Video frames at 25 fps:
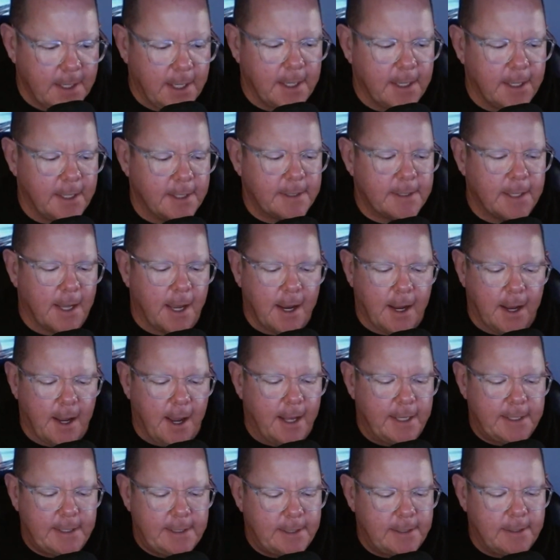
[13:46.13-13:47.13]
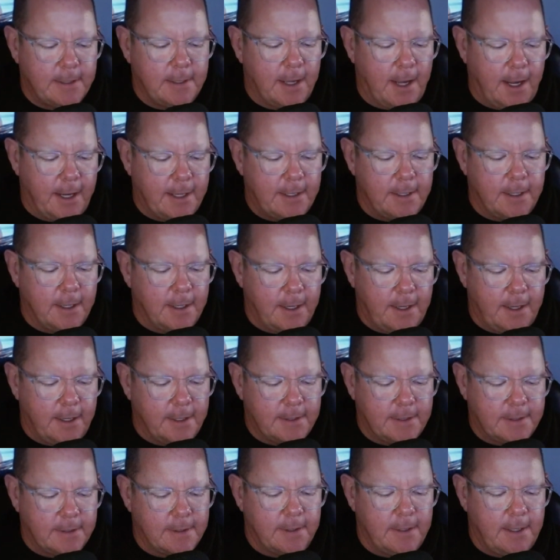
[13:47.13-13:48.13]
and it's like
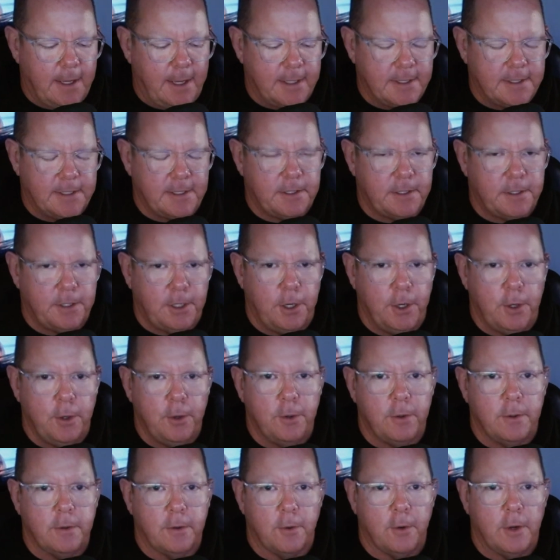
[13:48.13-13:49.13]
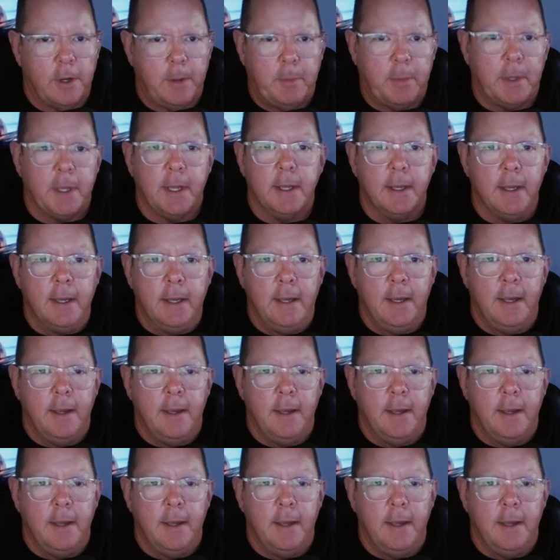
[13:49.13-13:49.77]
it's too creepy,